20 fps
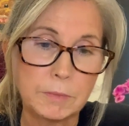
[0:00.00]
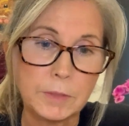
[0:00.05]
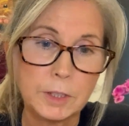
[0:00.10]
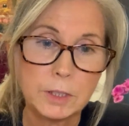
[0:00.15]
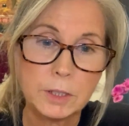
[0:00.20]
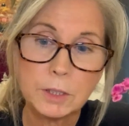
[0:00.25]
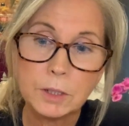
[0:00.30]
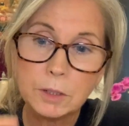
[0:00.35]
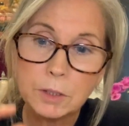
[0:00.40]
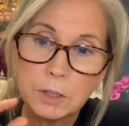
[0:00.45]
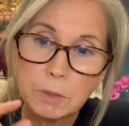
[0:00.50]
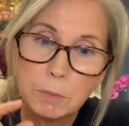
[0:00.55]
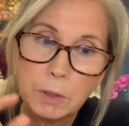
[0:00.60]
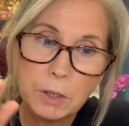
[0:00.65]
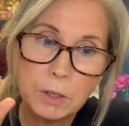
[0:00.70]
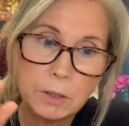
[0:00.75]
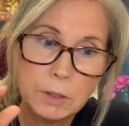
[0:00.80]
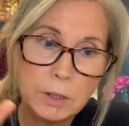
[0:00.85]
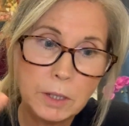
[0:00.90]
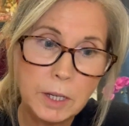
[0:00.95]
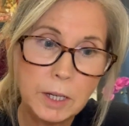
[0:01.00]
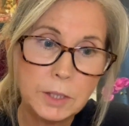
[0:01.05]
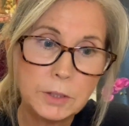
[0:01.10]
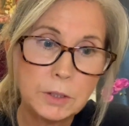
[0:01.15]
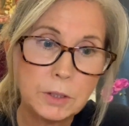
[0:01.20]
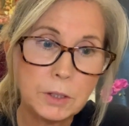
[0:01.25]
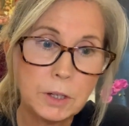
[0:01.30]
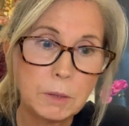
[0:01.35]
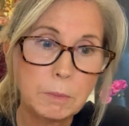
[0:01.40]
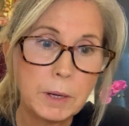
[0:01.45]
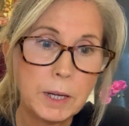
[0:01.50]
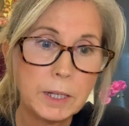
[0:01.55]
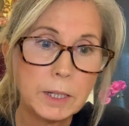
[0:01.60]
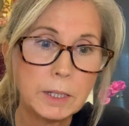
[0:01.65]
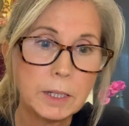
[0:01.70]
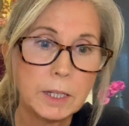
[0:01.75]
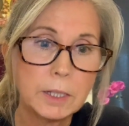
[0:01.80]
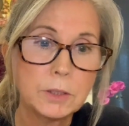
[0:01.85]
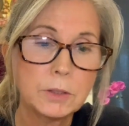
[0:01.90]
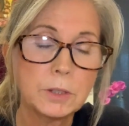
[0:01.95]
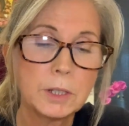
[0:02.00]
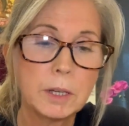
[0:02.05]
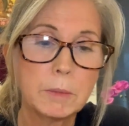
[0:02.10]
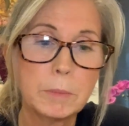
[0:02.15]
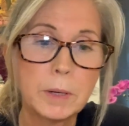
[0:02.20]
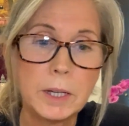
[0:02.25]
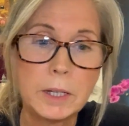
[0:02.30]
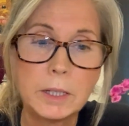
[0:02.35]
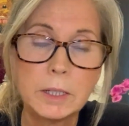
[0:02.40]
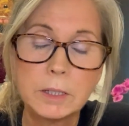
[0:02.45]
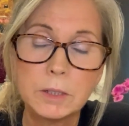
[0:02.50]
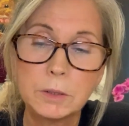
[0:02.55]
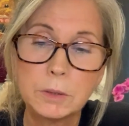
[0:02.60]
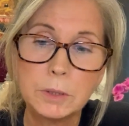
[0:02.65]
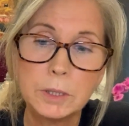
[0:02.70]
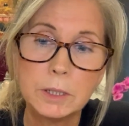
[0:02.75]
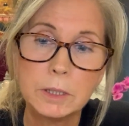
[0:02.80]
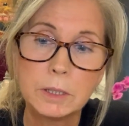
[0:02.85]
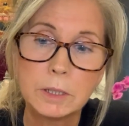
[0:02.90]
Start small as you get back into it.